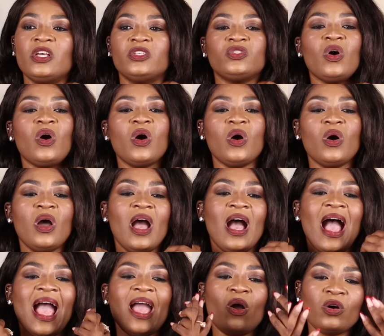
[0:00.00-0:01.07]
So
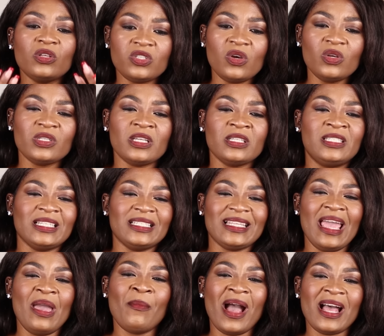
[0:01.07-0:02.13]
I also
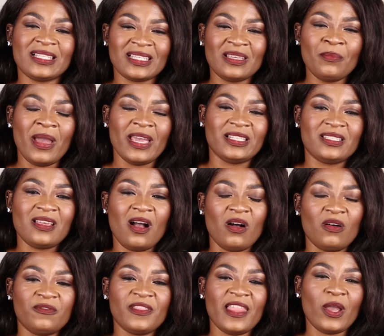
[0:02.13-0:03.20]
just am asking
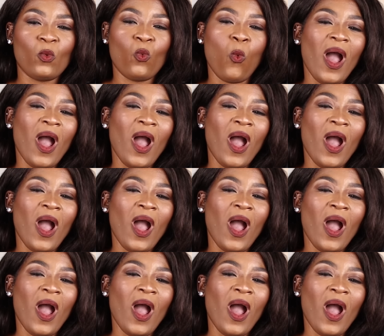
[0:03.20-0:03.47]
myself, like,